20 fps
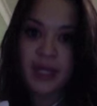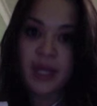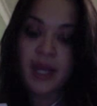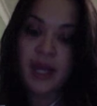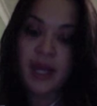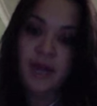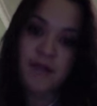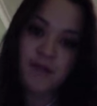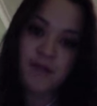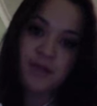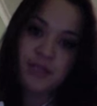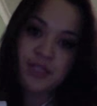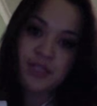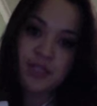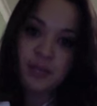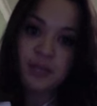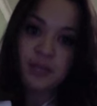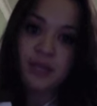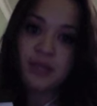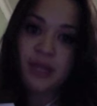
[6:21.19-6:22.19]
And of course the
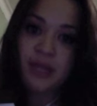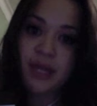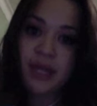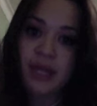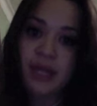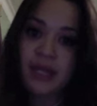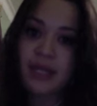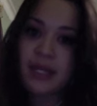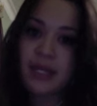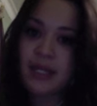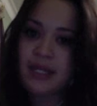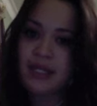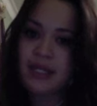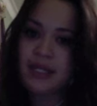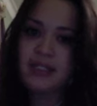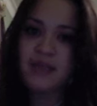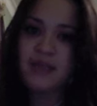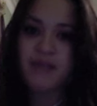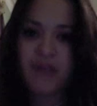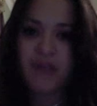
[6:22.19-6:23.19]
blue line
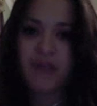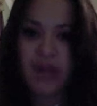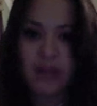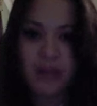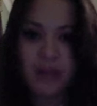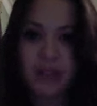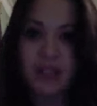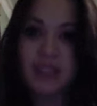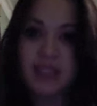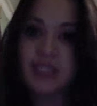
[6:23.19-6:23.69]
is fabulous.